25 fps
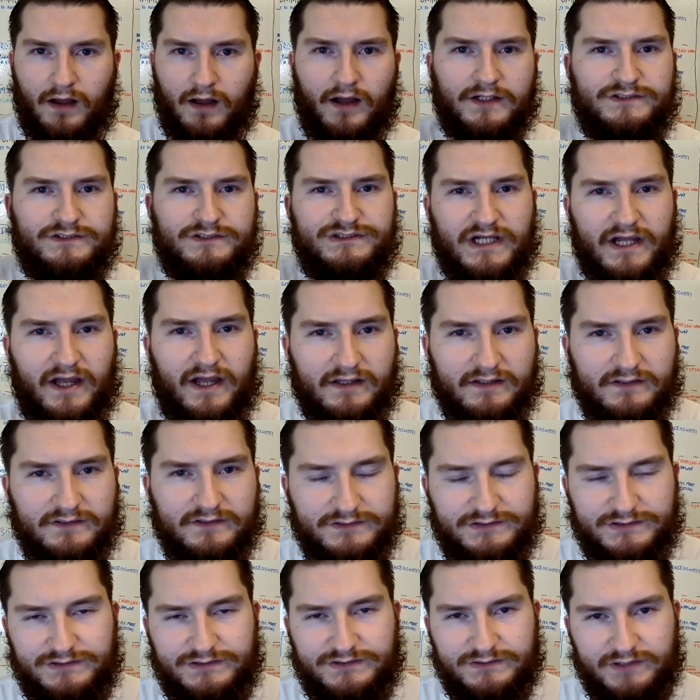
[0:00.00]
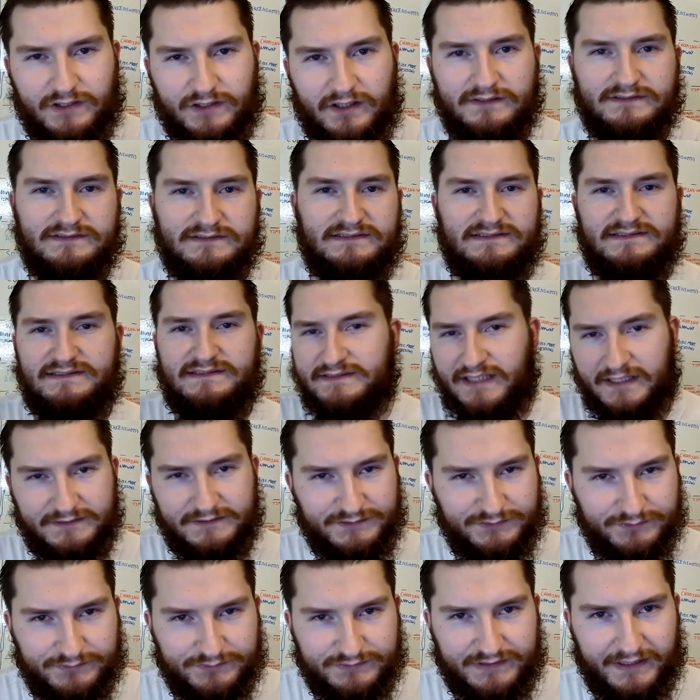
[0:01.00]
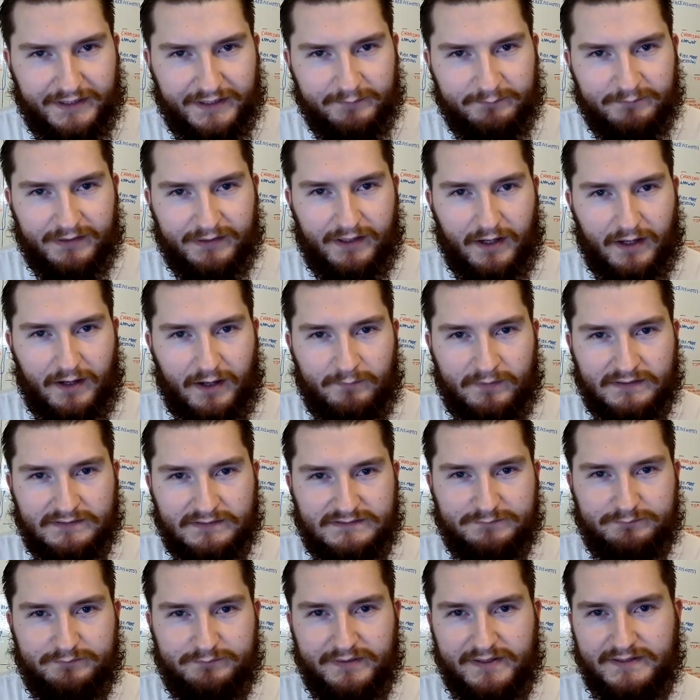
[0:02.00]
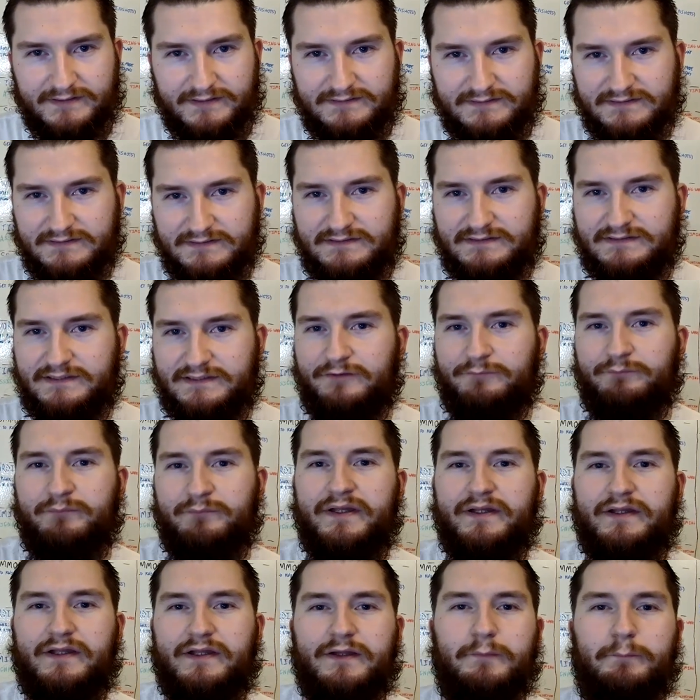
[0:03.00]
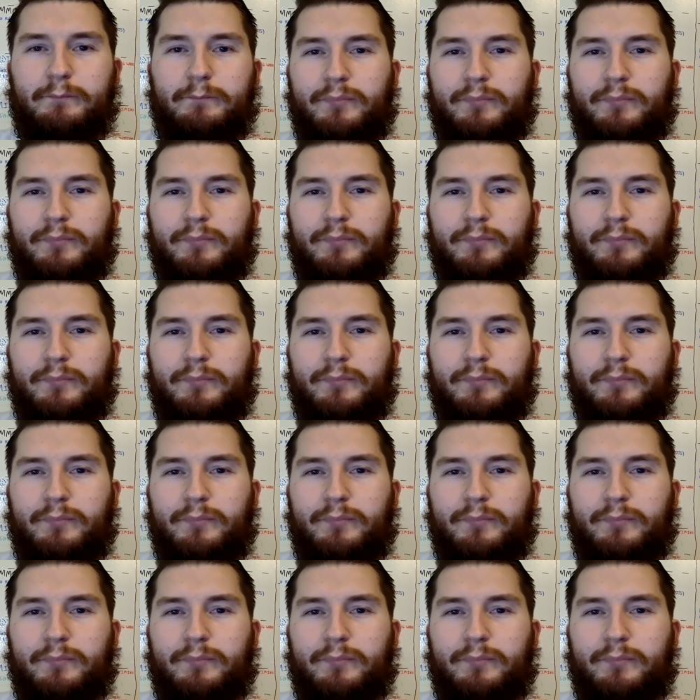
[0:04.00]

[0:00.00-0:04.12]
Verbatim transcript: I challenge John's censored name to come on debates instead of making